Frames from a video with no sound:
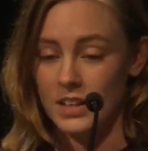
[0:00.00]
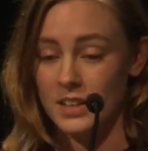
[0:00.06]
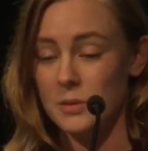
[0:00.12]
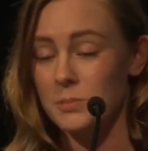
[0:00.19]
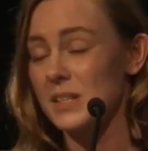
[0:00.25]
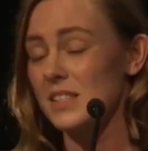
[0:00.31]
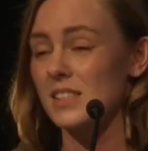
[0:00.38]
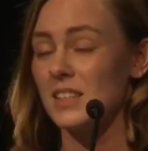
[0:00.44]
And
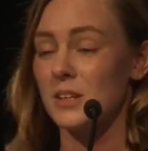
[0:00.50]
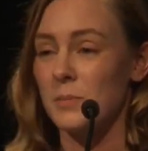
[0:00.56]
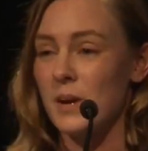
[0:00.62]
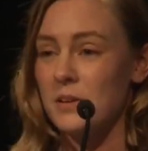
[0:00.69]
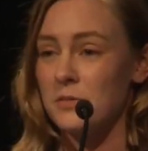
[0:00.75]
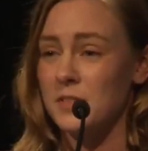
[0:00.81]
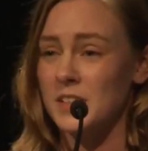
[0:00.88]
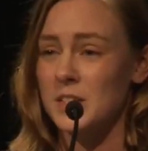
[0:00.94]
the best thing
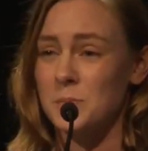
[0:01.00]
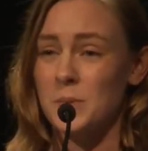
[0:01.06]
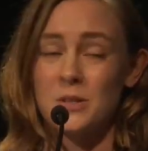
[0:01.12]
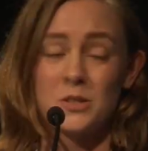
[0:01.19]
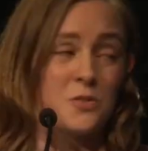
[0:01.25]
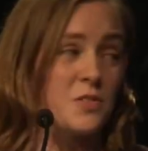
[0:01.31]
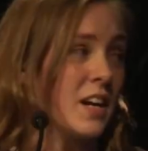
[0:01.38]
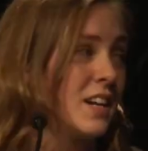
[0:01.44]
about
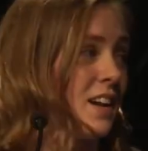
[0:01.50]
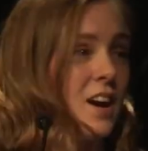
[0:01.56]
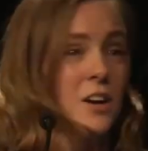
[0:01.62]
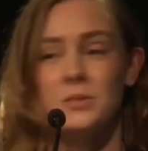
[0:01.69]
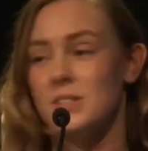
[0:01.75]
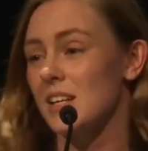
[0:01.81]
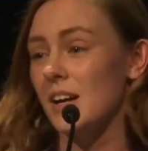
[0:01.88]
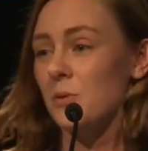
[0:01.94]
Flexbox right
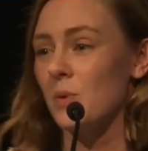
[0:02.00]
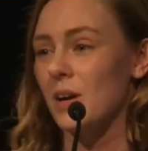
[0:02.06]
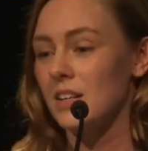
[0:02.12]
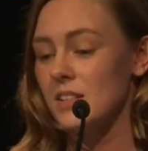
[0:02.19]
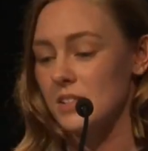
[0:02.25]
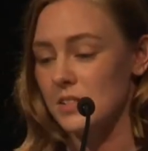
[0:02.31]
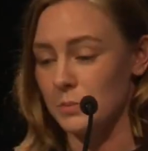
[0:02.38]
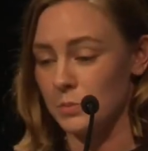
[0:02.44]
now is how
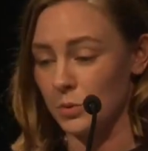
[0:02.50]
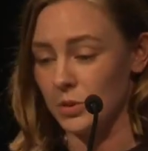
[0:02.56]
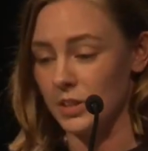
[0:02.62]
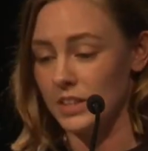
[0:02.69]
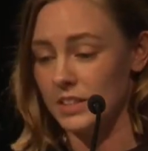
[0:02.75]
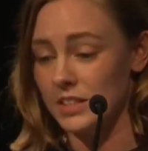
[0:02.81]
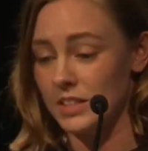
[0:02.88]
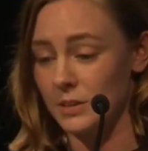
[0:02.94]
well it's
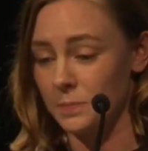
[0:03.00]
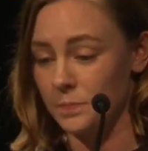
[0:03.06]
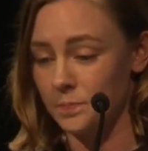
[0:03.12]
supported.